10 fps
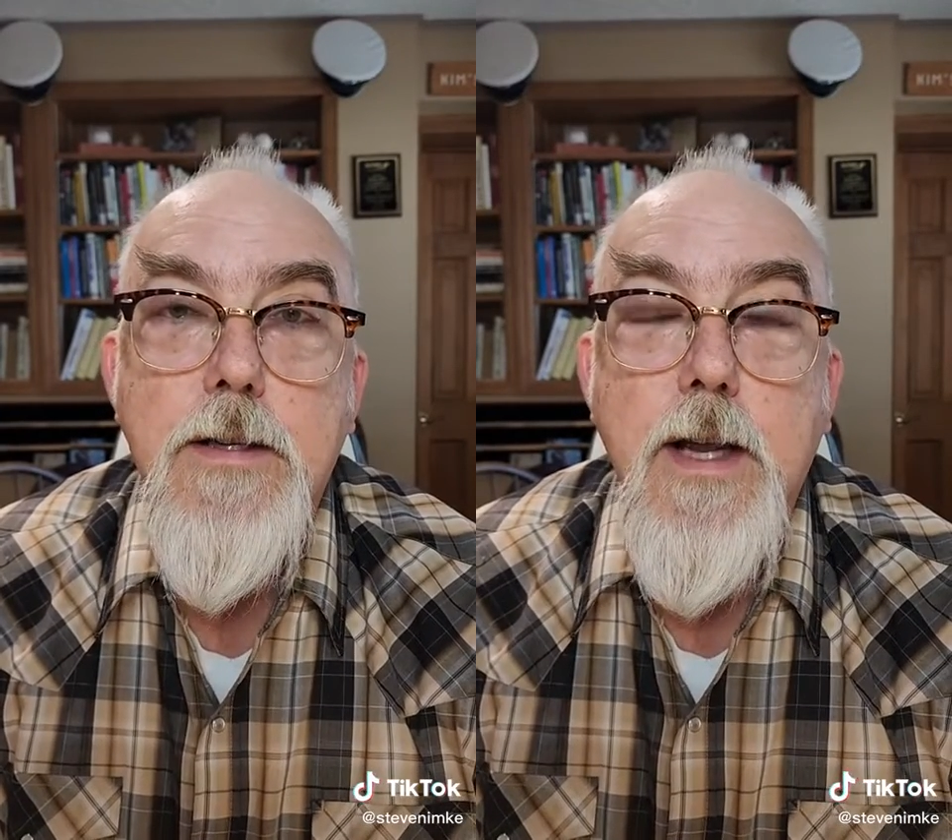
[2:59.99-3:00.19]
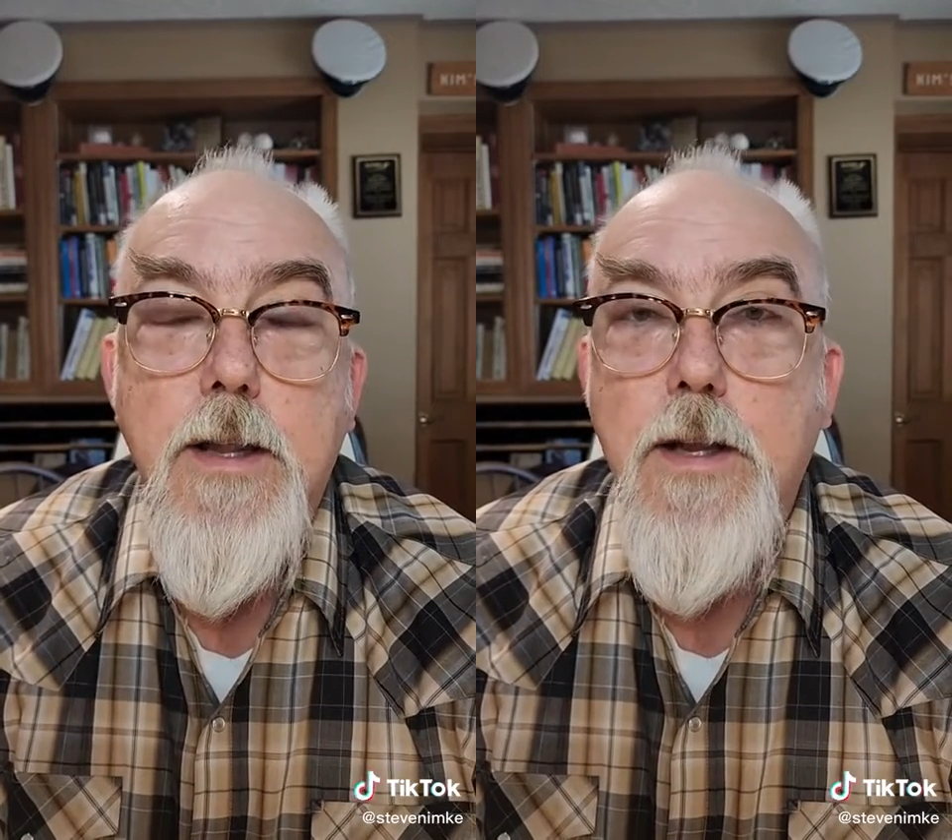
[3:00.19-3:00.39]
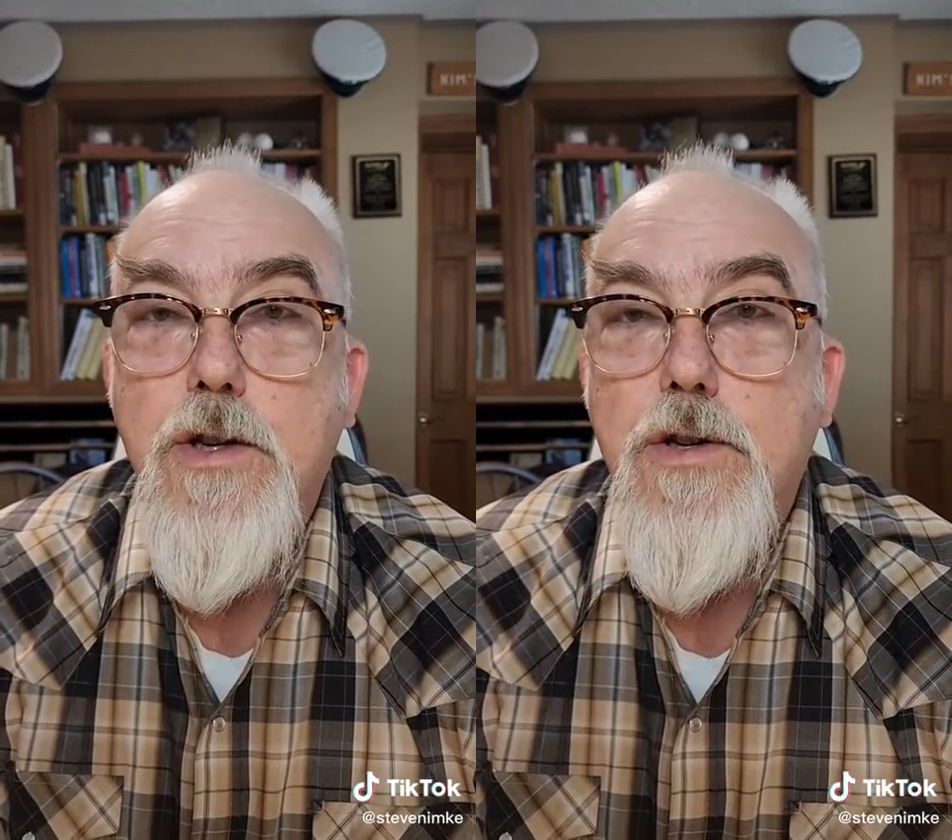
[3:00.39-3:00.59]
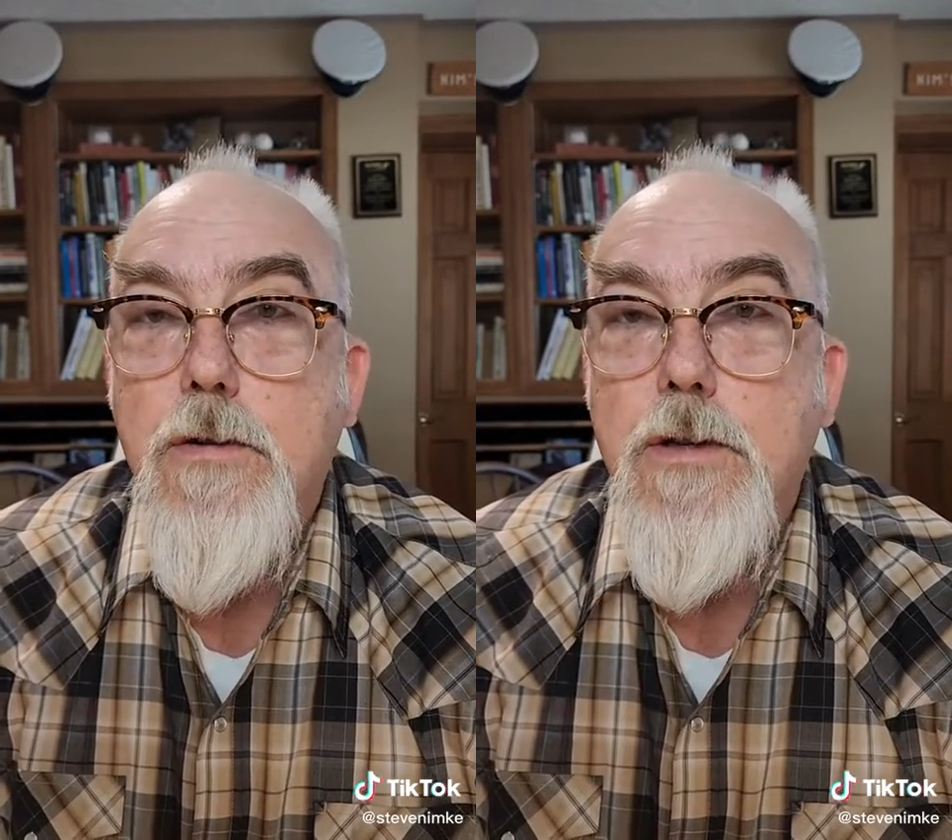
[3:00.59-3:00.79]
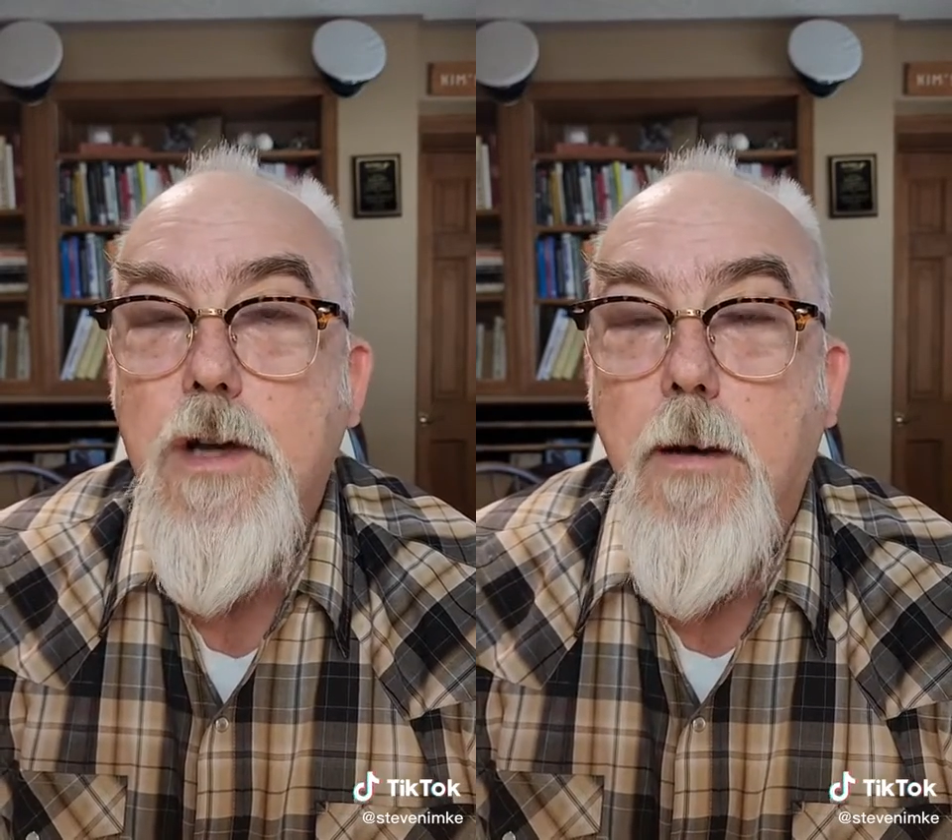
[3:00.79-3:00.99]
say the
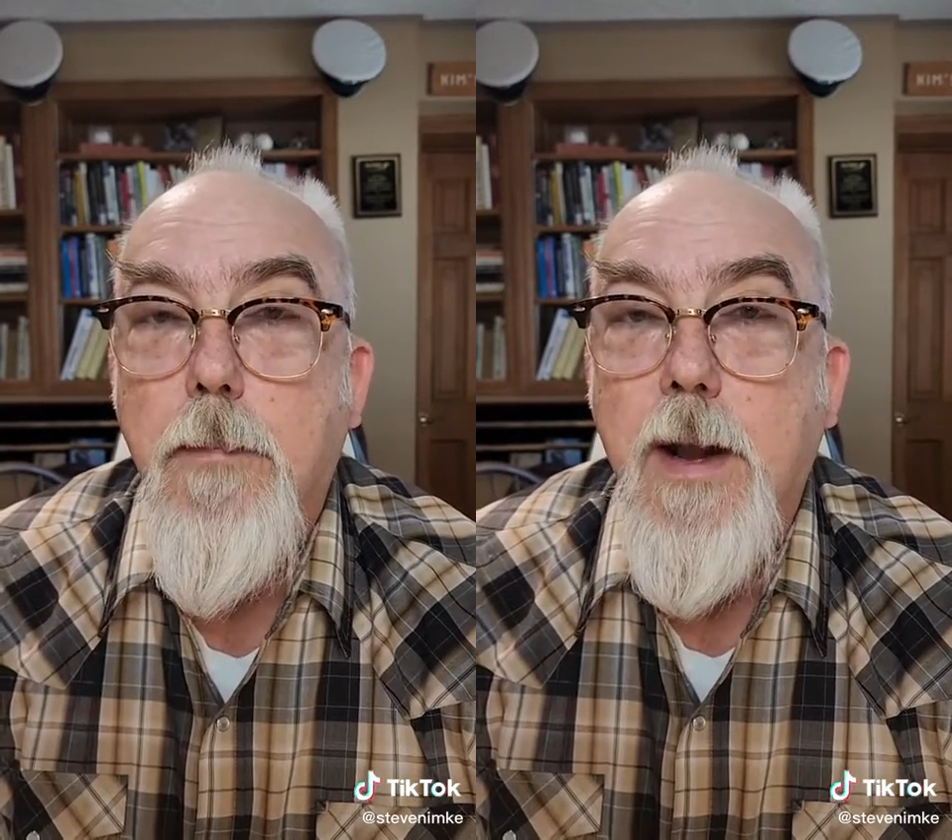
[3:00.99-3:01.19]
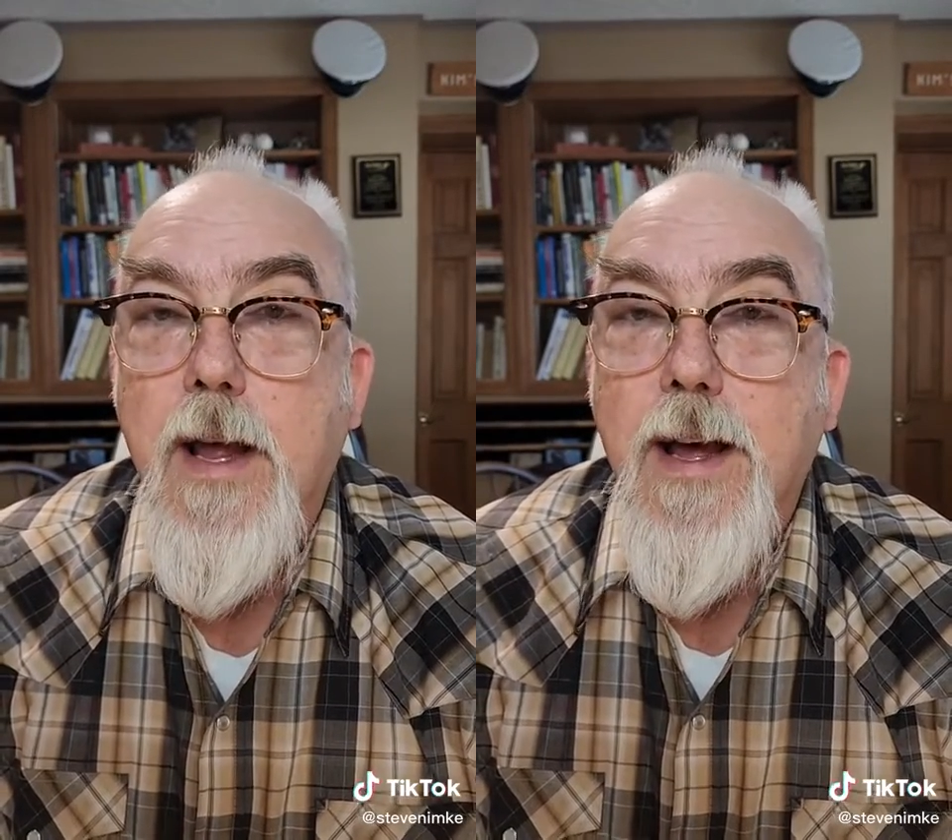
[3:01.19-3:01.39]
insurance company,